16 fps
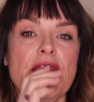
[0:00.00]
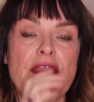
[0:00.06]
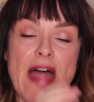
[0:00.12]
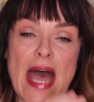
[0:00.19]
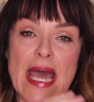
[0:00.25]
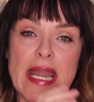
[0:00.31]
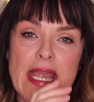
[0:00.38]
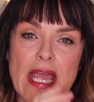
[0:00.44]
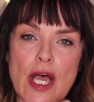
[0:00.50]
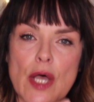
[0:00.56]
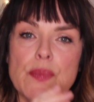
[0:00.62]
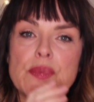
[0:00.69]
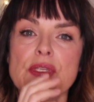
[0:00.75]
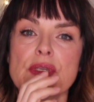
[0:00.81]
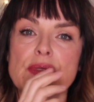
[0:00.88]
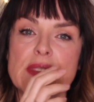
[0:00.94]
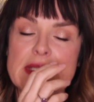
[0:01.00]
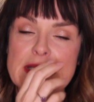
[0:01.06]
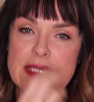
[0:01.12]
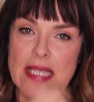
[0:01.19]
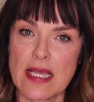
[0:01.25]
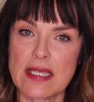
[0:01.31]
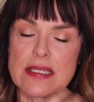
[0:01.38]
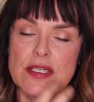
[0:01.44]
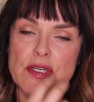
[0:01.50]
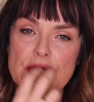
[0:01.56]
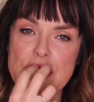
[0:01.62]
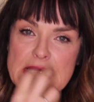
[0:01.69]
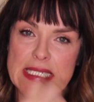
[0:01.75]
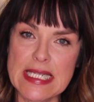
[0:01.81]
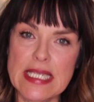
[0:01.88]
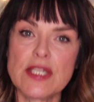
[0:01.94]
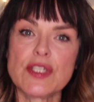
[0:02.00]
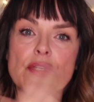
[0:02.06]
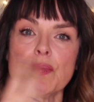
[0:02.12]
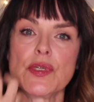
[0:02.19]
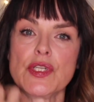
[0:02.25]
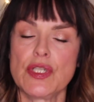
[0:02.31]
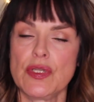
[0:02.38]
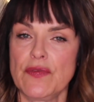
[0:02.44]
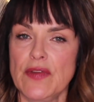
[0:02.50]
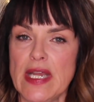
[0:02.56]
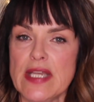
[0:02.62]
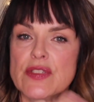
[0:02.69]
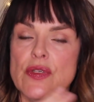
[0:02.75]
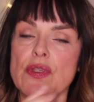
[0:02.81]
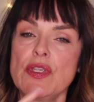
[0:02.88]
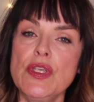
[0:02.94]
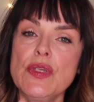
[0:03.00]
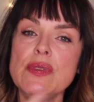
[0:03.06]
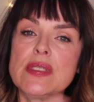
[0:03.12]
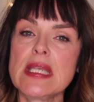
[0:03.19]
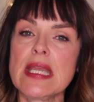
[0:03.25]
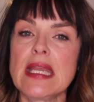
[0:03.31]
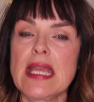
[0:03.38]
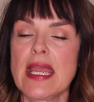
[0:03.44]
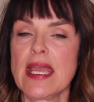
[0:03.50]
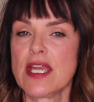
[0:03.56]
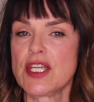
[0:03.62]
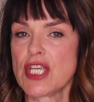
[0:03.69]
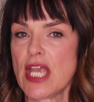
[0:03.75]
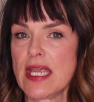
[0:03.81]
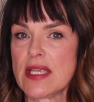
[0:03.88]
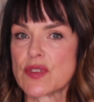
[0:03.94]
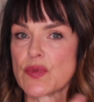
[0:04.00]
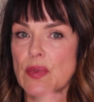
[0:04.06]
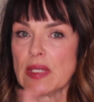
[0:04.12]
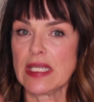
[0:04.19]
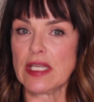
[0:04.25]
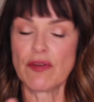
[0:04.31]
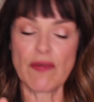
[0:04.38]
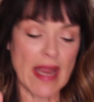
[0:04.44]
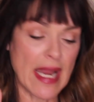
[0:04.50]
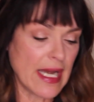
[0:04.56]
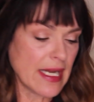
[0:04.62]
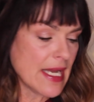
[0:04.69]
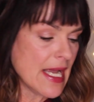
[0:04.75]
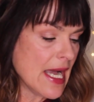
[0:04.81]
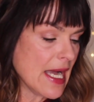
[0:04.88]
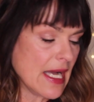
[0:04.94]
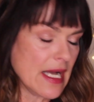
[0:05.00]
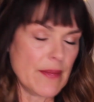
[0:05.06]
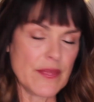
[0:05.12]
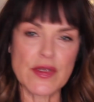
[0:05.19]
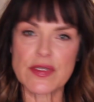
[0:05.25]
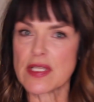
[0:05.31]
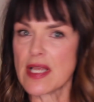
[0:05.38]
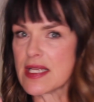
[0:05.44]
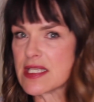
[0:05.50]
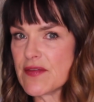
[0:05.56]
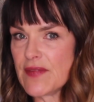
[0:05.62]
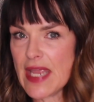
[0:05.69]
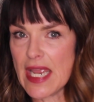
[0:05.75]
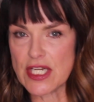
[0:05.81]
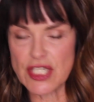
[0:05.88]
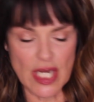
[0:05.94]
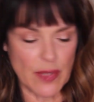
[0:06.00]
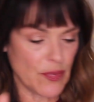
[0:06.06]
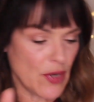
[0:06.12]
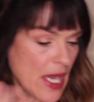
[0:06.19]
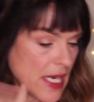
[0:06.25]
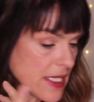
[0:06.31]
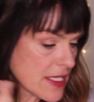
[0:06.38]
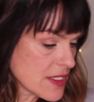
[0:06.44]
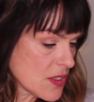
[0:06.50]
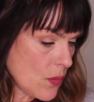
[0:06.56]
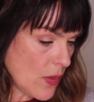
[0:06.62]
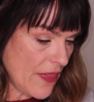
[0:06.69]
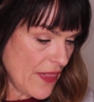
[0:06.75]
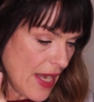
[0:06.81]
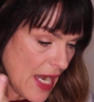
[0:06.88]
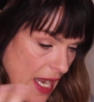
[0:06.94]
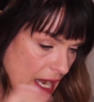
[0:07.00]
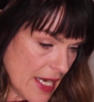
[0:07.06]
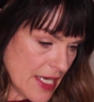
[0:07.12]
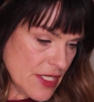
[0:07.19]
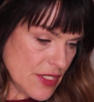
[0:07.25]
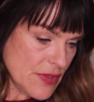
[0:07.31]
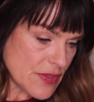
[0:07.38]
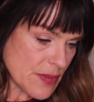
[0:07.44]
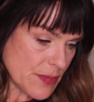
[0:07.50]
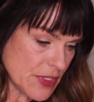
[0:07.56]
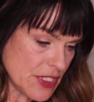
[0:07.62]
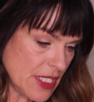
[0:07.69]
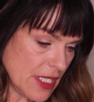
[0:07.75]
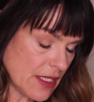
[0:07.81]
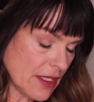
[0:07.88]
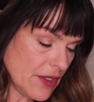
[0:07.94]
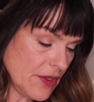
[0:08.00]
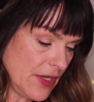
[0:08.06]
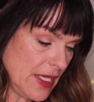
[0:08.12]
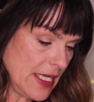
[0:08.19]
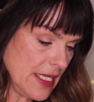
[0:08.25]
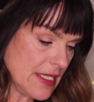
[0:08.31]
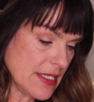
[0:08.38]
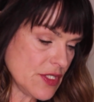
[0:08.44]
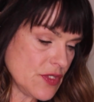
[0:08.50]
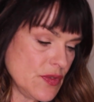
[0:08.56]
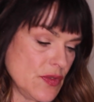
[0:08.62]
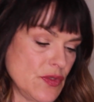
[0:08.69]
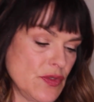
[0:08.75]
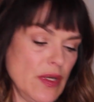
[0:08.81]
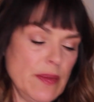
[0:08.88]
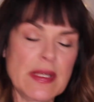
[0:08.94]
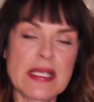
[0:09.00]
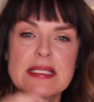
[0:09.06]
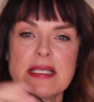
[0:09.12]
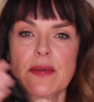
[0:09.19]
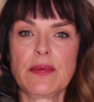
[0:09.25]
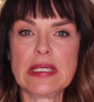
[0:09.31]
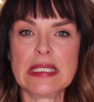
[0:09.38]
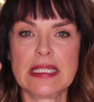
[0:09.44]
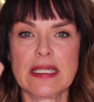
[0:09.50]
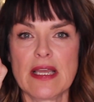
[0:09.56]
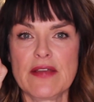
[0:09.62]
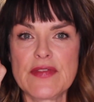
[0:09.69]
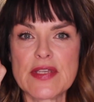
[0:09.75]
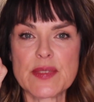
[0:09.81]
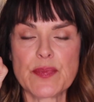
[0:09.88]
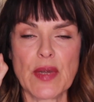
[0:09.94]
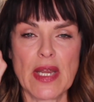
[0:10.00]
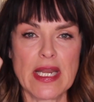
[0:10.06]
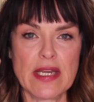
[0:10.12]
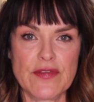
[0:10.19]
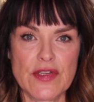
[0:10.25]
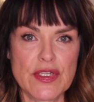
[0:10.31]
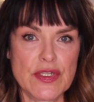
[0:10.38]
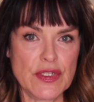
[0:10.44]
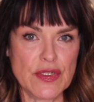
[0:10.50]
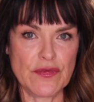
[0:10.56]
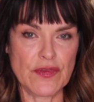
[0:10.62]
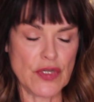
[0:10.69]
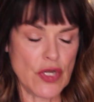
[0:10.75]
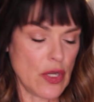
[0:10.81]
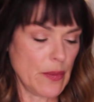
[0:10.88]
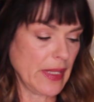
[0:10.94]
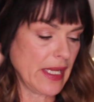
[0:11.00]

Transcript: that helps your skin to rejuvenate. So using an AHA is really great. Um, there's lots of AHA products. The one that I use in particular is Truth Treatments. I really love this brand. If you if you know